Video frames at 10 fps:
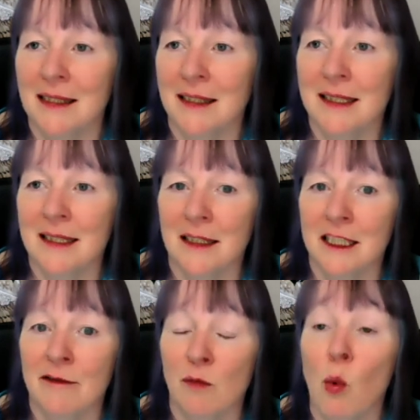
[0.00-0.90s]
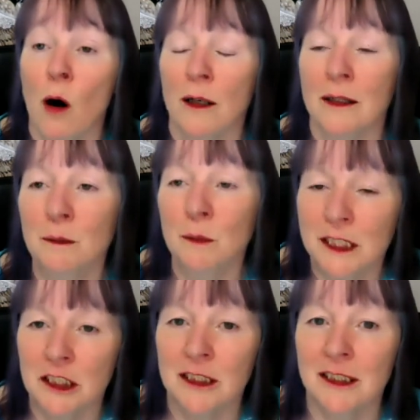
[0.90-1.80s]
and assertive 1,
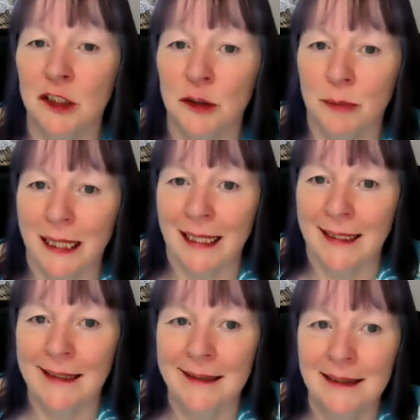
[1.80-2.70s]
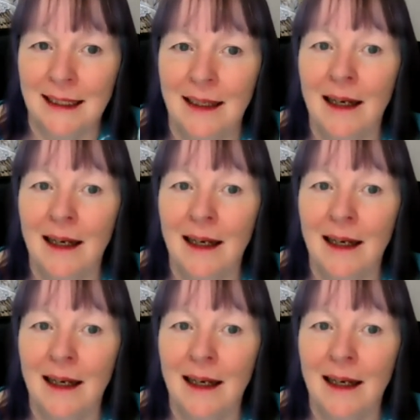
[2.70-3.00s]
which is new beginnings,